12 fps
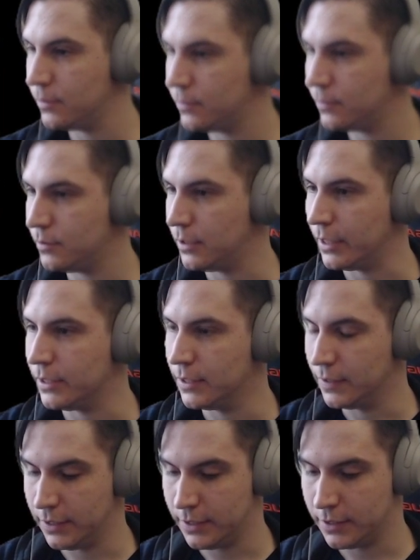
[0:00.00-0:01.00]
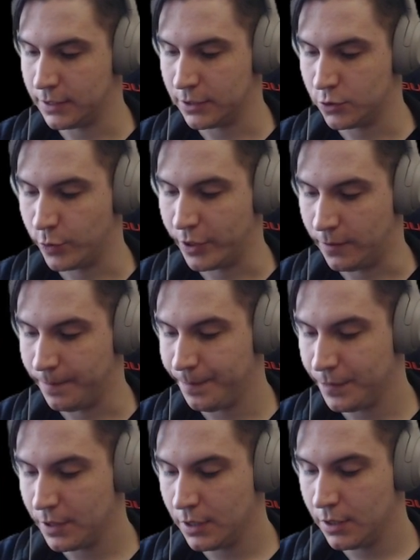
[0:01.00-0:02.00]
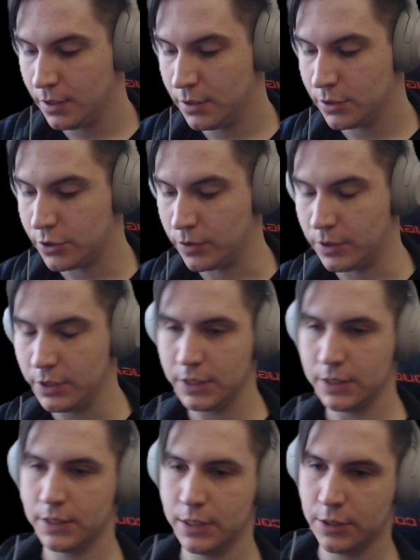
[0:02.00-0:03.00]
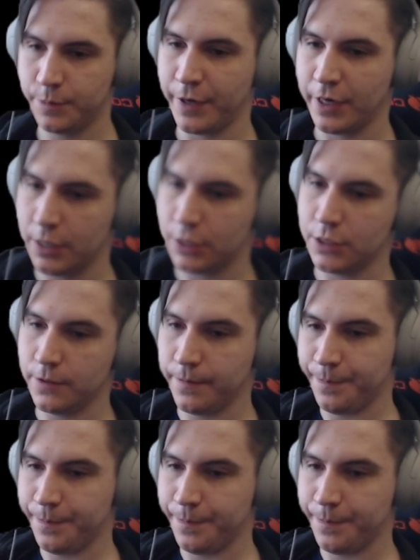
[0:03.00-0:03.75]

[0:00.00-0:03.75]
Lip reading: like deleted as well. So this is this page.